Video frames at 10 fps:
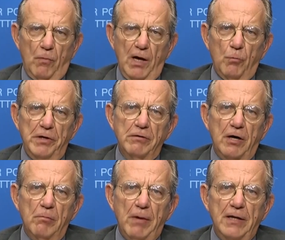Well, we
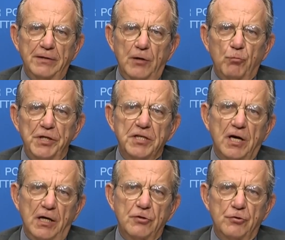recommend that weak
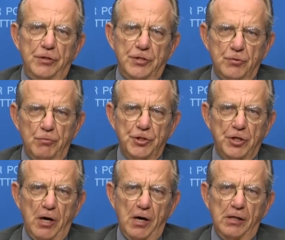countries which
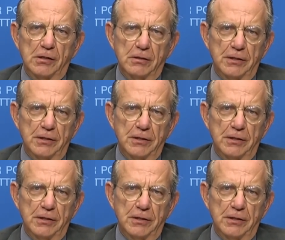are